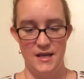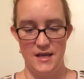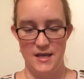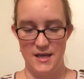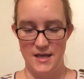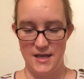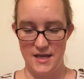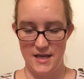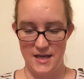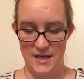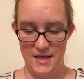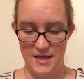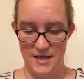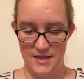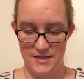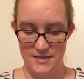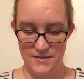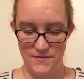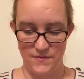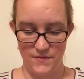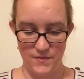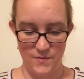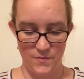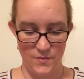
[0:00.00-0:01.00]

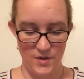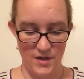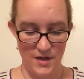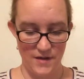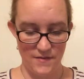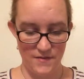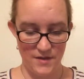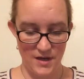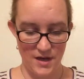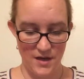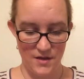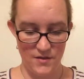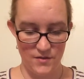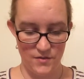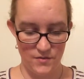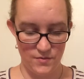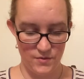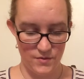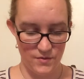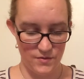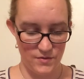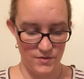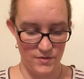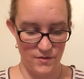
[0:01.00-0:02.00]
And from what I've gotten
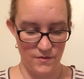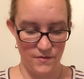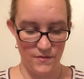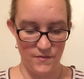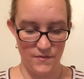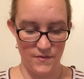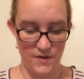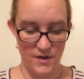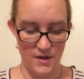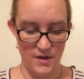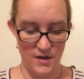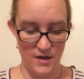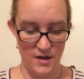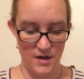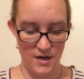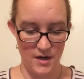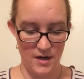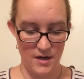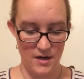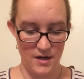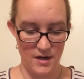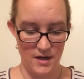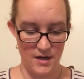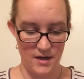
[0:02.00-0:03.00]
through so
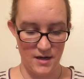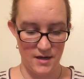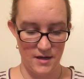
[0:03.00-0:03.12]
far,